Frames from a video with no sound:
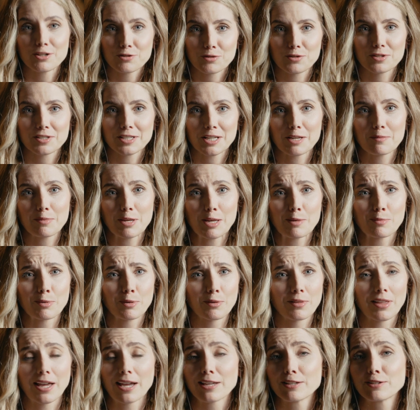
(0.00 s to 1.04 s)
interesting
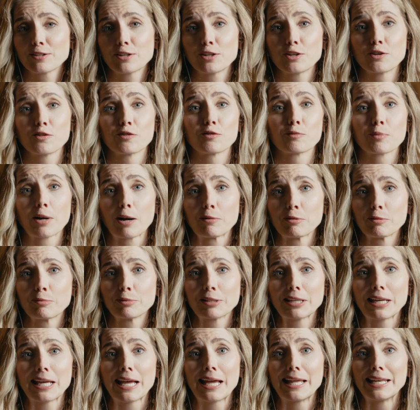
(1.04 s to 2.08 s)
people that you've
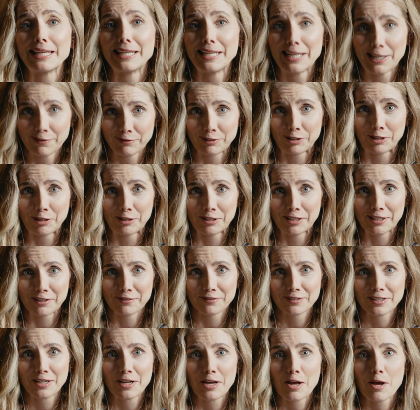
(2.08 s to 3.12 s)
probably never heard of.
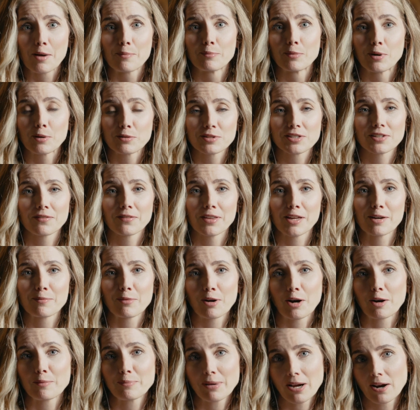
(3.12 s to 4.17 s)
Most of them
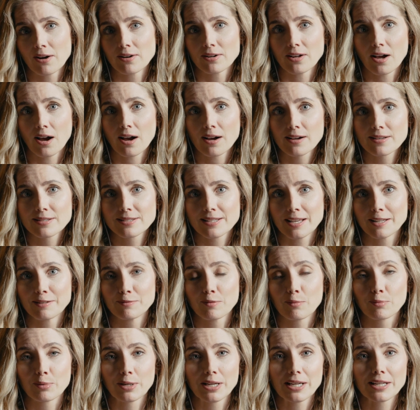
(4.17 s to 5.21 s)
are a paradox
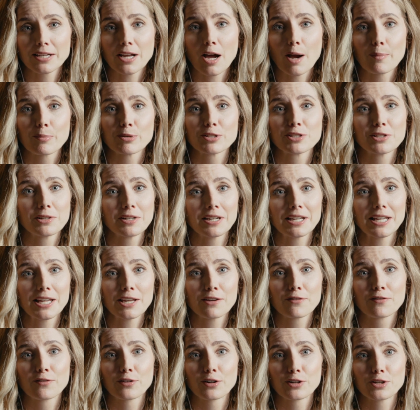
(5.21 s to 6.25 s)
and bring an
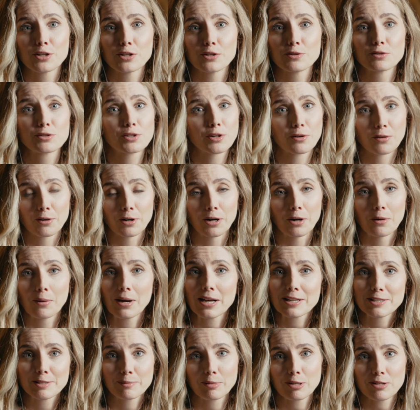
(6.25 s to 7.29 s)
opportunity for you to grow
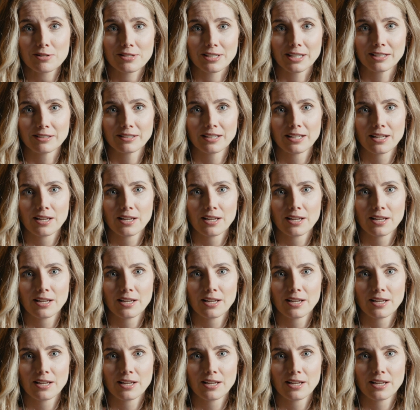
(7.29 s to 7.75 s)
as a person.